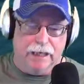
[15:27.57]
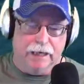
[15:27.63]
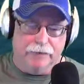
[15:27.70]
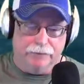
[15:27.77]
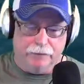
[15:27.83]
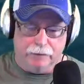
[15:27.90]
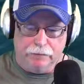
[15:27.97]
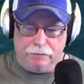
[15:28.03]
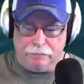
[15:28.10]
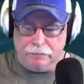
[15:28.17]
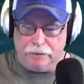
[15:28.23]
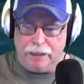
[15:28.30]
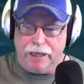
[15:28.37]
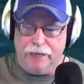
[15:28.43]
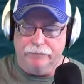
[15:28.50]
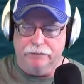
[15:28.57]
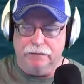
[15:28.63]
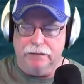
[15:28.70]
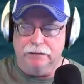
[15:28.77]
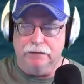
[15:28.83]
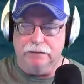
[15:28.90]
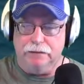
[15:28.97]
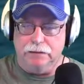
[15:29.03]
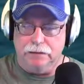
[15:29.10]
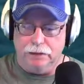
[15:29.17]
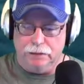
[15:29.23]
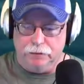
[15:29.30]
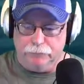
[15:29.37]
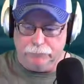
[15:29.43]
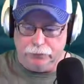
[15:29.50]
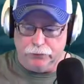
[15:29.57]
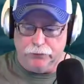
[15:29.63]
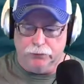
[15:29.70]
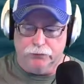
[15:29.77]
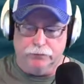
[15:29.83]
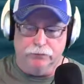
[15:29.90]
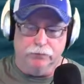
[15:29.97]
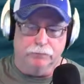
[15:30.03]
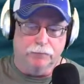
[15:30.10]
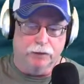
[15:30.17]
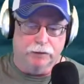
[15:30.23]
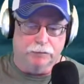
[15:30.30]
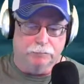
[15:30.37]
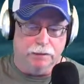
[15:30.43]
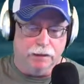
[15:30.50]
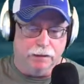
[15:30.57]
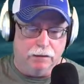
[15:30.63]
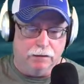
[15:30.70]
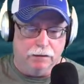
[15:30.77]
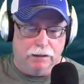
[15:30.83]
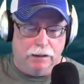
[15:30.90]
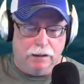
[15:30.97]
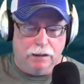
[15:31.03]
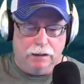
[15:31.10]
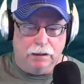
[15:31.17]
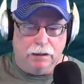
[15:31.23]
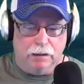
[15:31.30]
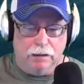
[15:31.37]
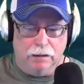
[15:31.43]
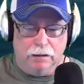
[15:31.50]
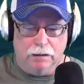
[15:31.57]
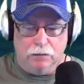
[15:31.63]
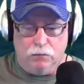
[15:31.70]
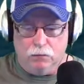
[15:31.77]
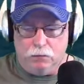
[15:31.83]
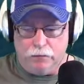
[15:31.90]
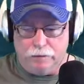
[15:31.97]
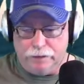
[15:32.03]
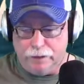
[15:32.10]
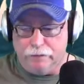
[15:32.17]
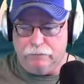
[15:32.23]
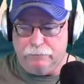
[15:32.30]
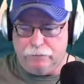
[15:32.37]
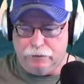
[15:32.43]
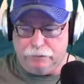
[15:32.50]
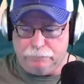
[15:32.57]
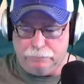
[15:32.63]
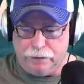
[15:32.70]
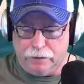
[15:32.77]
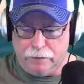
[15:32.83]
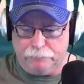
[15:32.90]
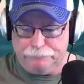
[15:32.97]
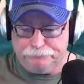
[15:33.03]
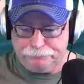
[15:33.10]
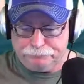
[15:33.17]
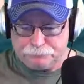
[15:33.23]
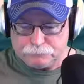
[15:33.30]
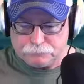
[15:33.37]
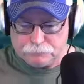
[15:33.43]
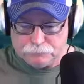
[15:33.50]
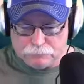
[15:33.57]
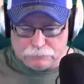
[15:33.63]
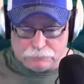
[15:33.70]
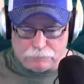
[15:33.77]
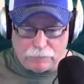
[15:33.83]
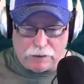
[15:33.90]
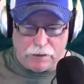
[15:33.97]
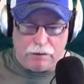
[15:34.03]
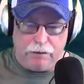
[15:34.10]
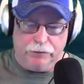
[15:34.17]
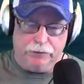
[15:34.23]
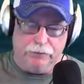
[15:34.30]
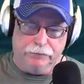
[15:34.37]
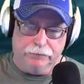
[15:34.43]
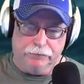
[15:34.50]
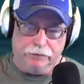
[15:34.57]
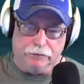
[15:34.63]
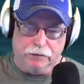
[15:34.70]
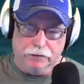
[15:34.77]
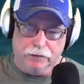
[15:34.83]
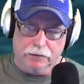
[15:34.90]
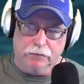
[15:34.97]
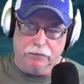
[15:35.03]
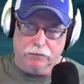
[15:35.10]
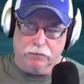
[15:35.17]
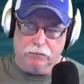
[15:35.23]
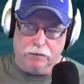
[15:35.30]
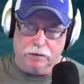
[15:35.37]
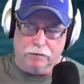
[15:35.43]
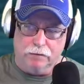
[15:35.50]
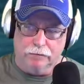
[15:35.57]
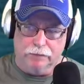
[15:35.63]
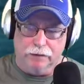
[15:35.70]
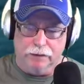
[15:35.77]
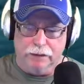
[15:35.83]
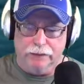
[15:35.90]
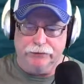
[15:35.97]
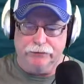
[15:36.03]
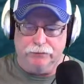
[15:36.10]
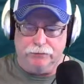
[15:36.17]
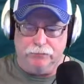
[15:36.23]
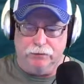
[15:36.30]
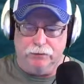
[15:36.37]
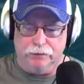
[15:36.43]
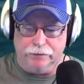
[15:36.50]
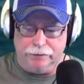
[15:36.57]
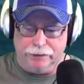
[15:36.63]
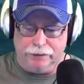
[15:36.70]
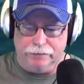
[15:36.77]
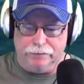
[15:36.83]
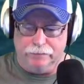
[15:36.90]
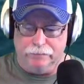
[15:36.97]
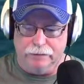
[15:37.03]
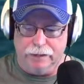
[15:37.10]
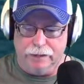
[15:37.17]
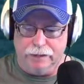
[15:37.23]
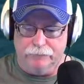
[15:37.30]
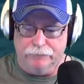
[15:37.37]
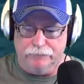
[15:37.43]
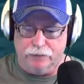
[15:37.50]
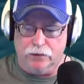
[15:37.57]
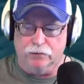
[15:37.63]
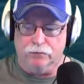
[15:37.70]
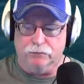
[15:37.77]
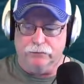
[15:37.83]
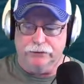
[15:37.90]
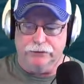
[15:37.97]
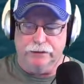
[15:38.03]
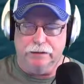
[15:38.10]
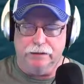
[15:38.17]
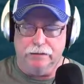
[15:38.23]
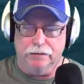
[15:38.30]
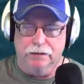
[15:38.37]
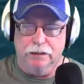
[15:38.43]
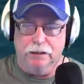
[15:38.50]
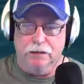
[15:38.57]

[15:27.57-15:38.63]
and then have a tendency then to pull it through the brush pile or near the brush pile. The clearer the water, the less you want to tend to vertical jig